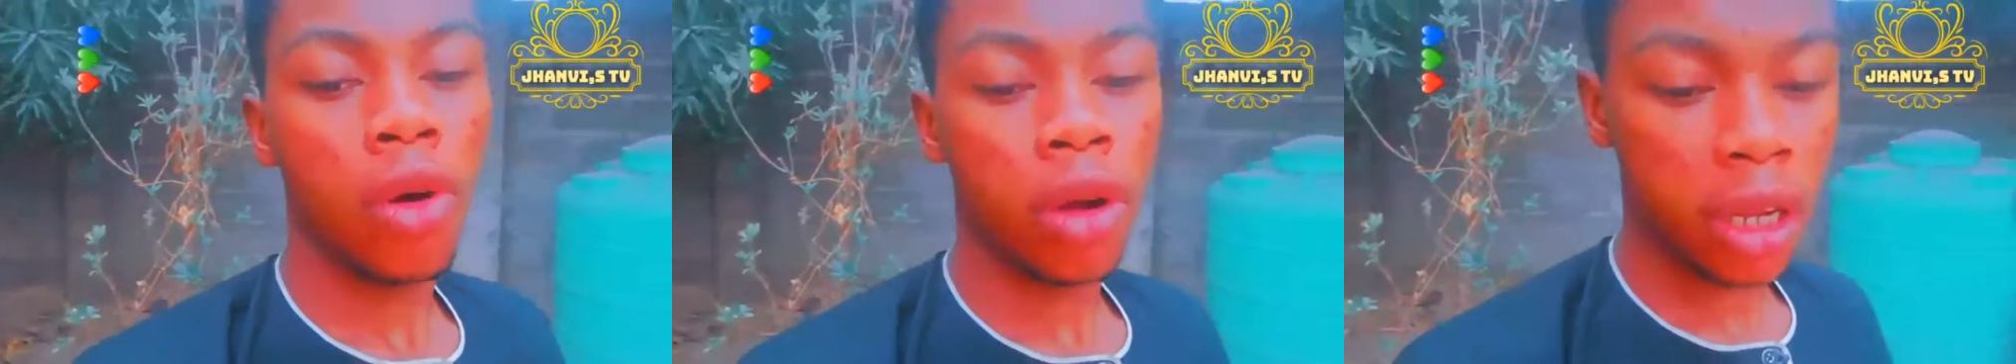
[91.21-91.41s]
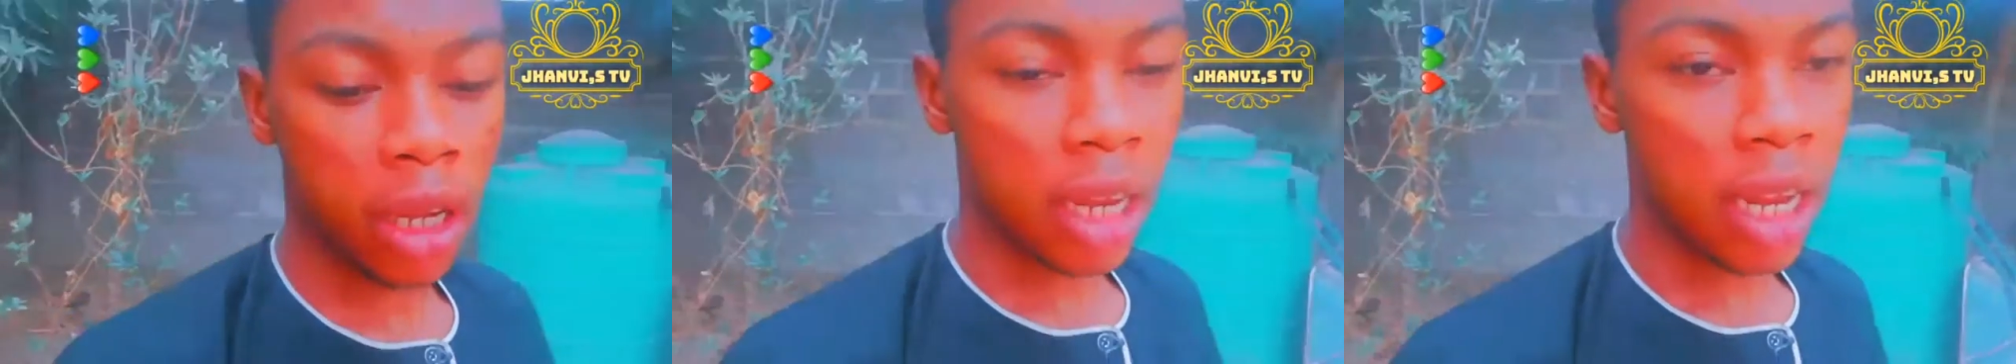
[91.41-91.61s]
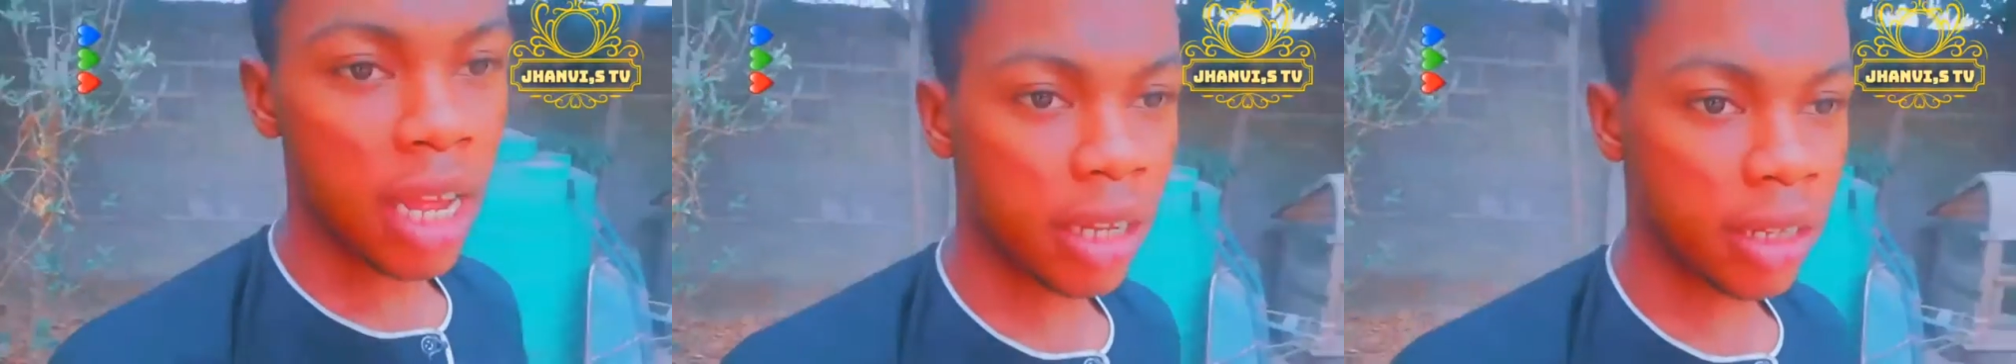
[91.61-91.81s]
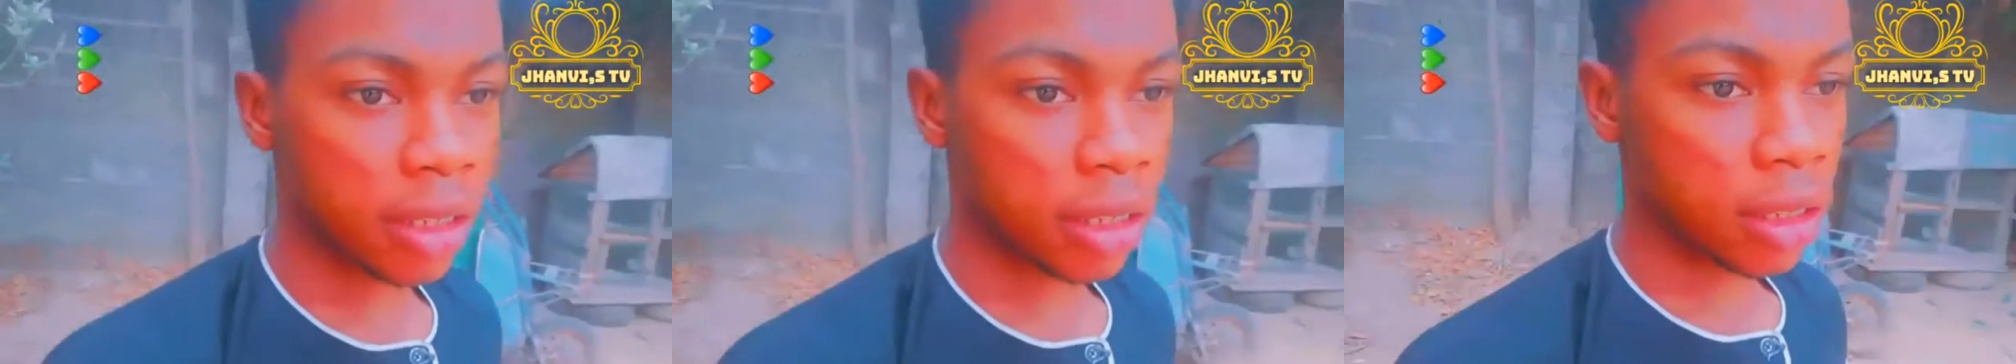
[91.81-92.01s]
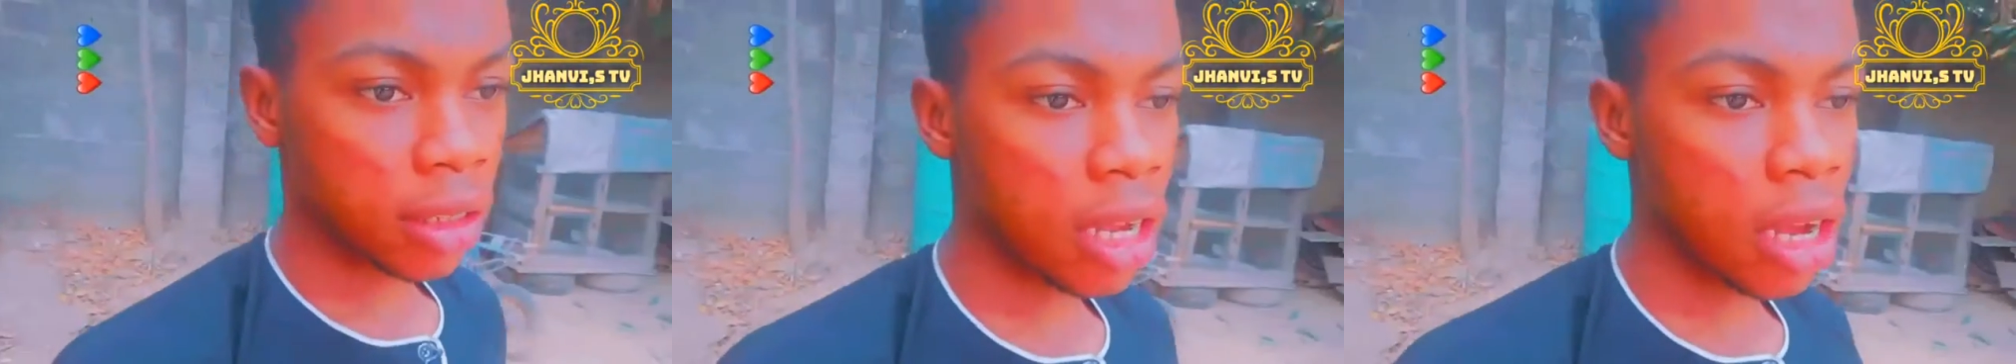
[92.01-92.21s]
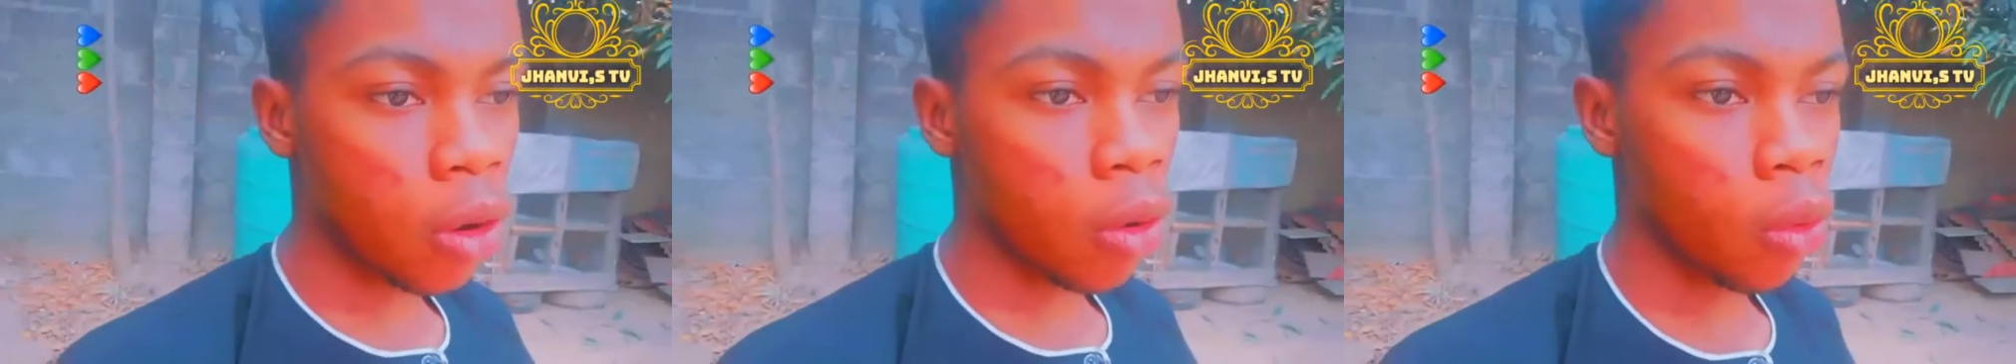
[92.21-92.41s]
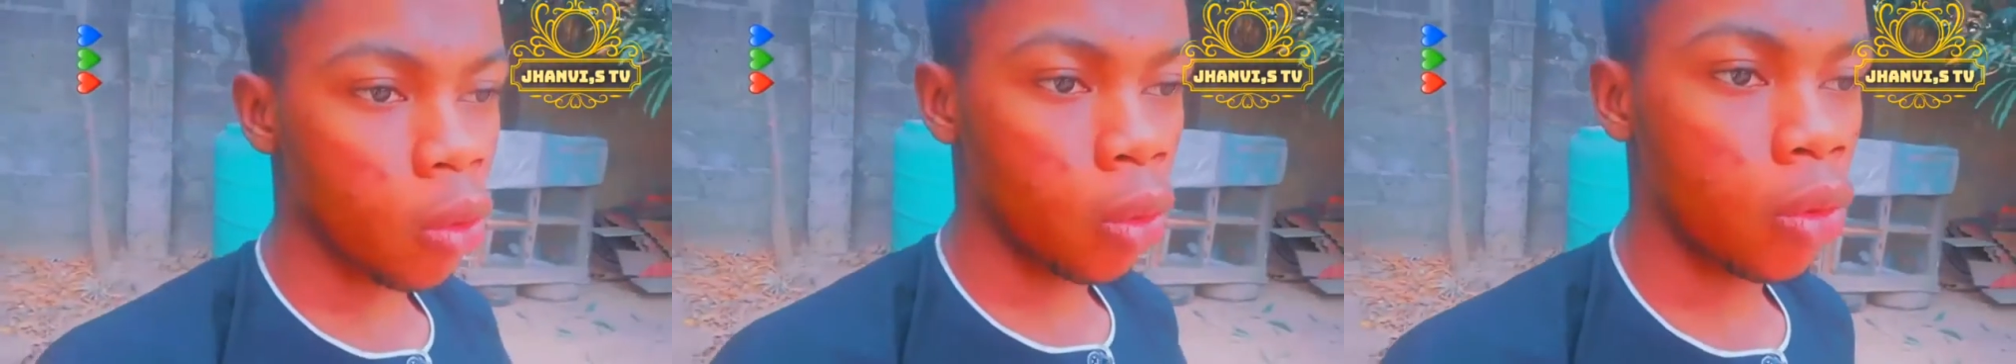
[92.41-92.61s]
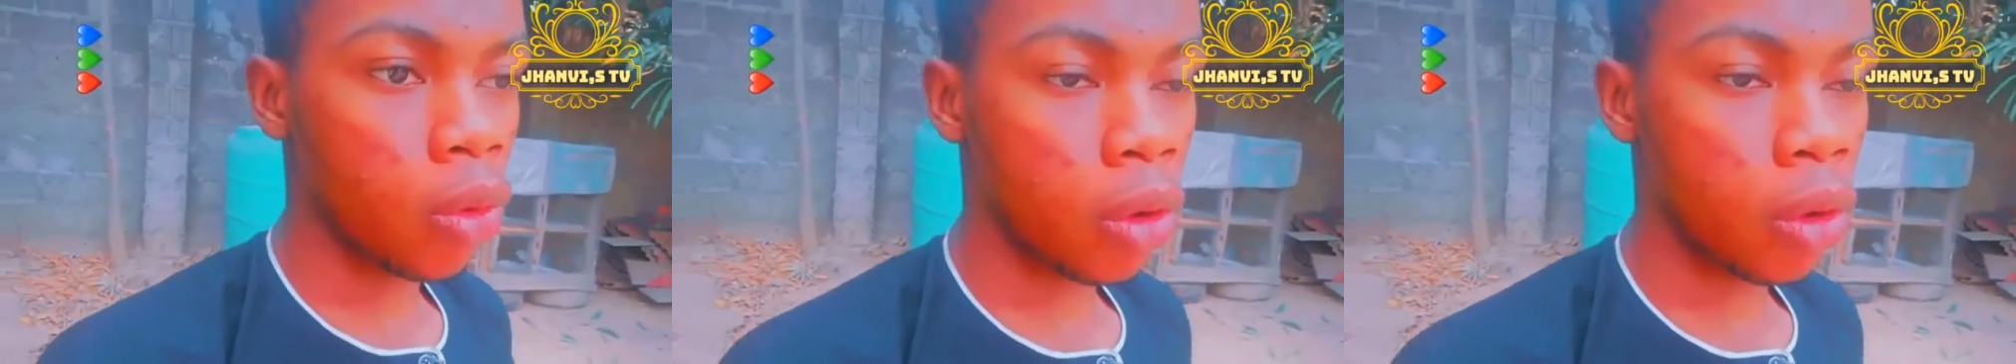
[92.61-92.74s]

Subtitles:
Okay, like now,